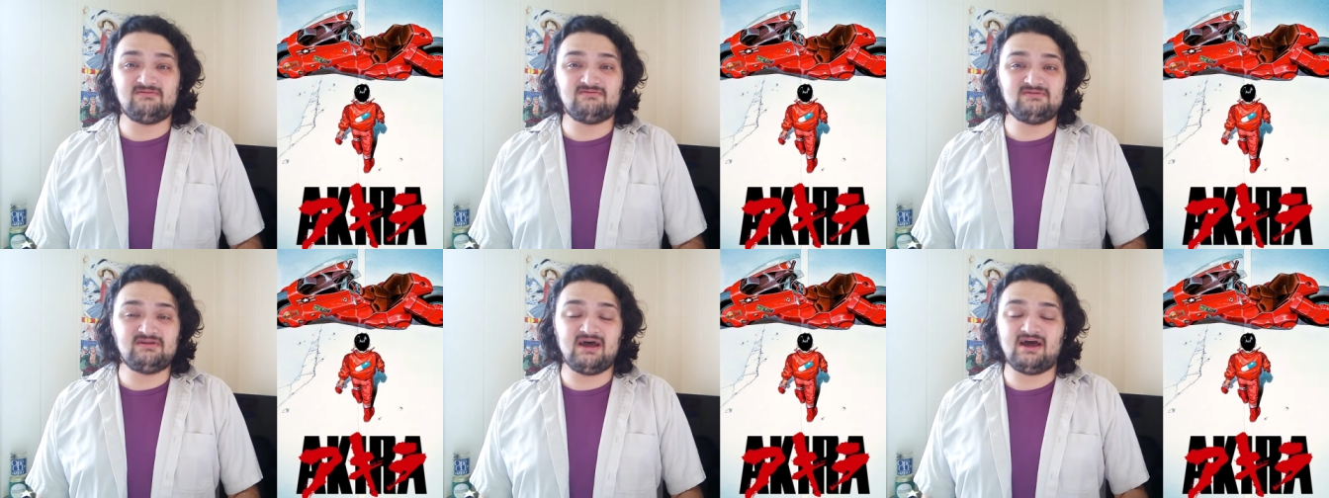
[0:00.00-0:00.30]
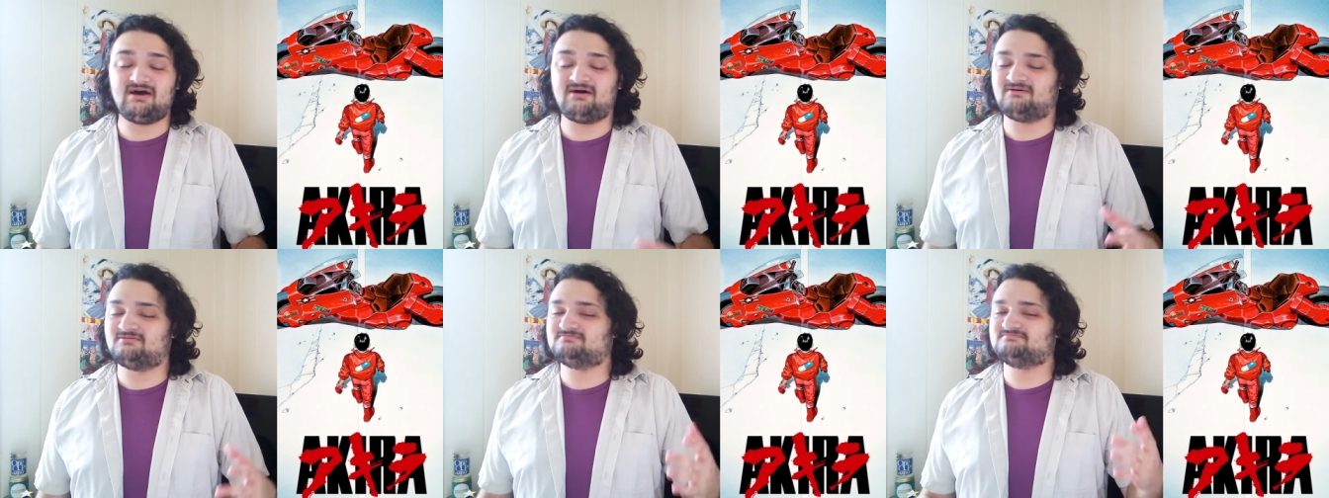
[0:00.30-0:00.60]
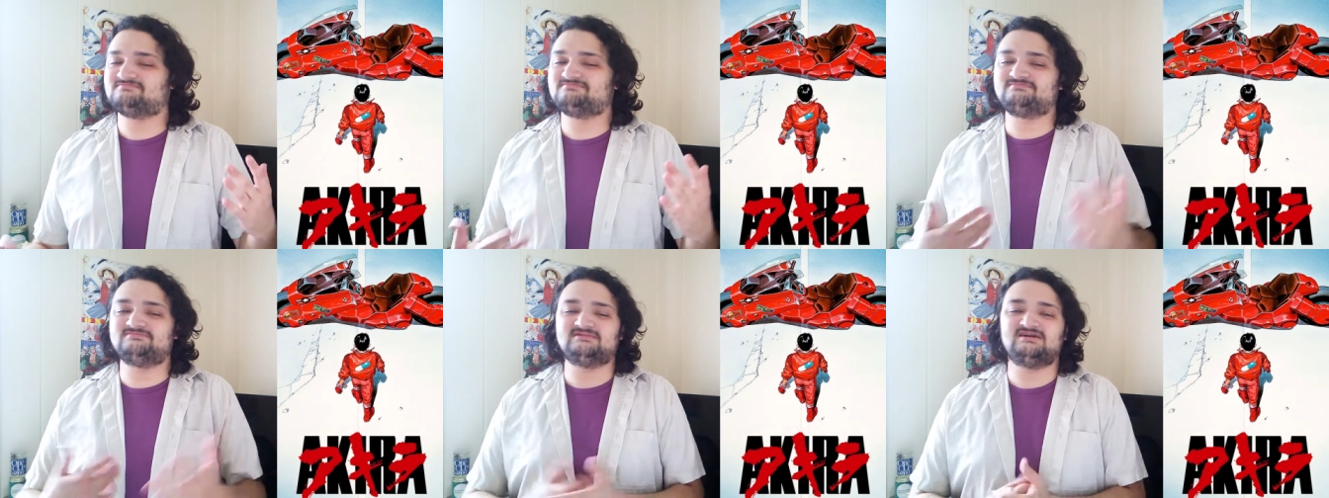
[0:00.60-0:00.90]
Now,
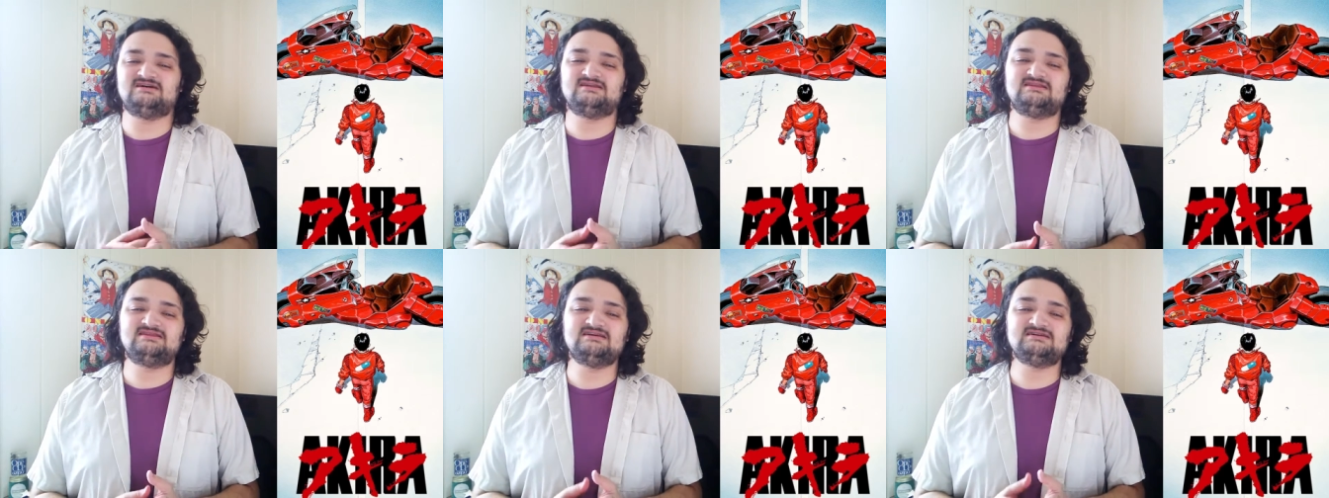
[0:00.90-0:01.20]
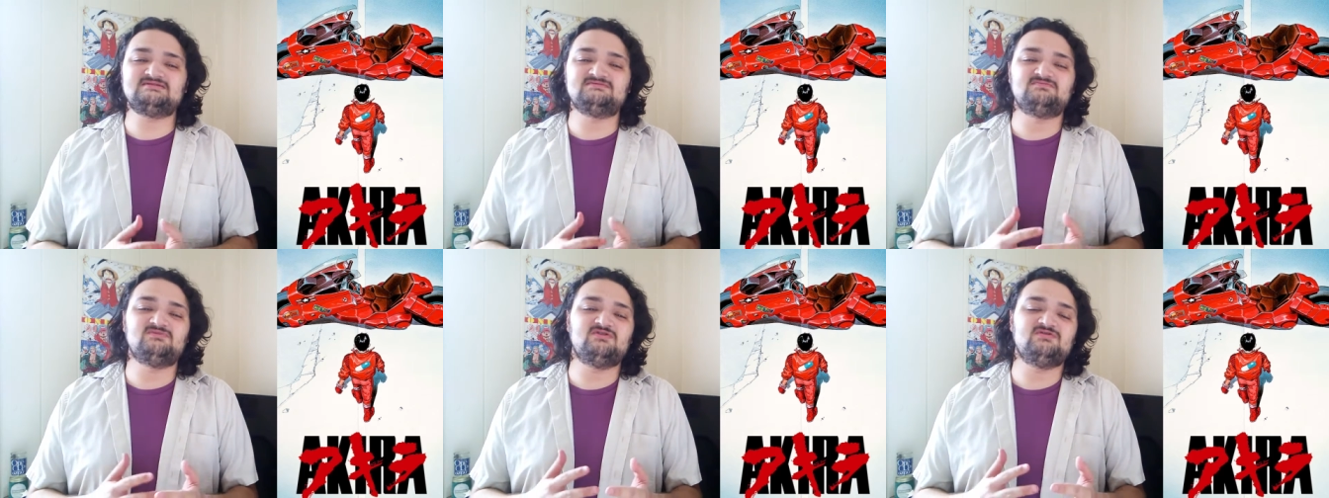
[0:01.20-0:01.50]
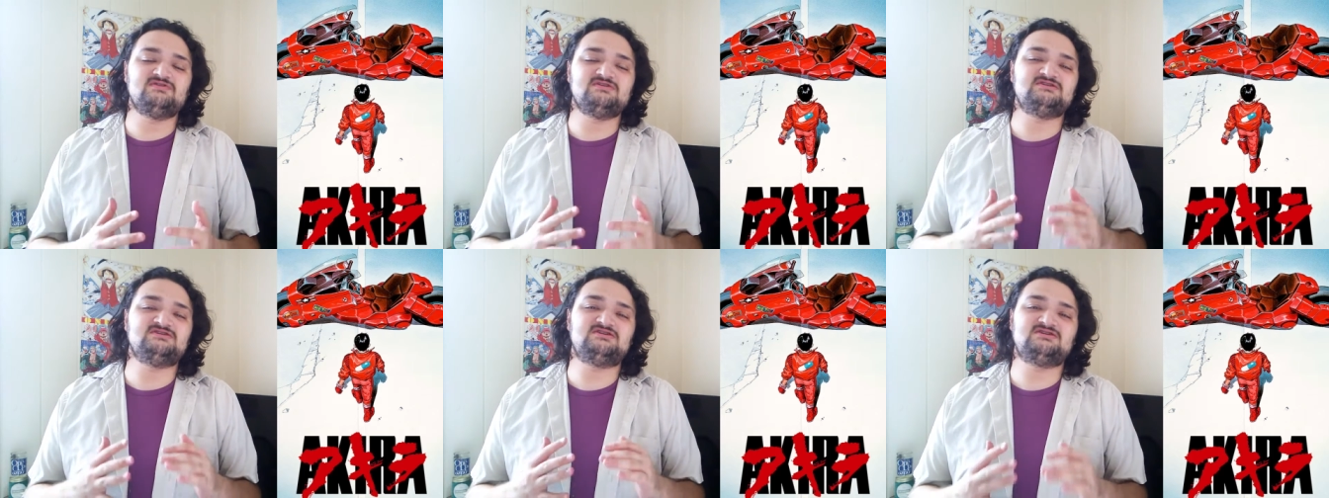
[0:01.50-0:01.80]
this
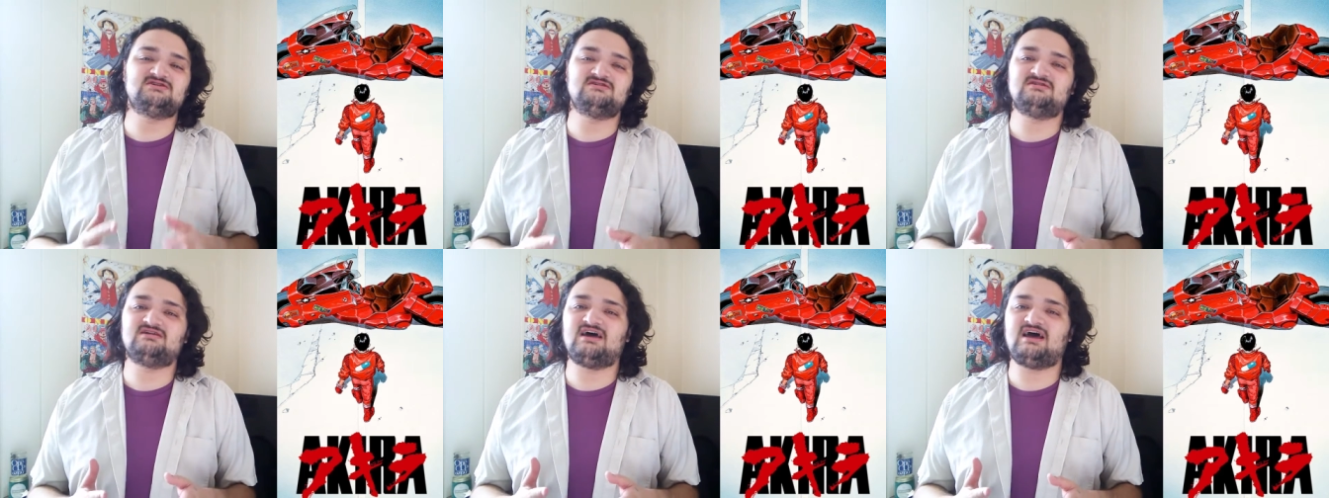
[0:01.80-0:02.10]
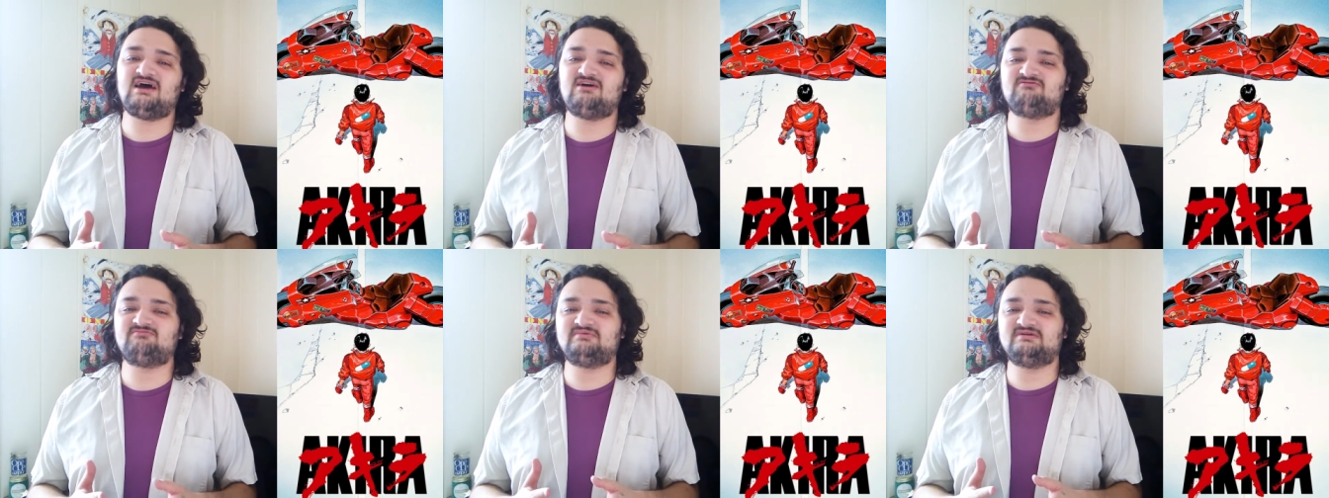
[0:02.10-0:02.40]
movie should have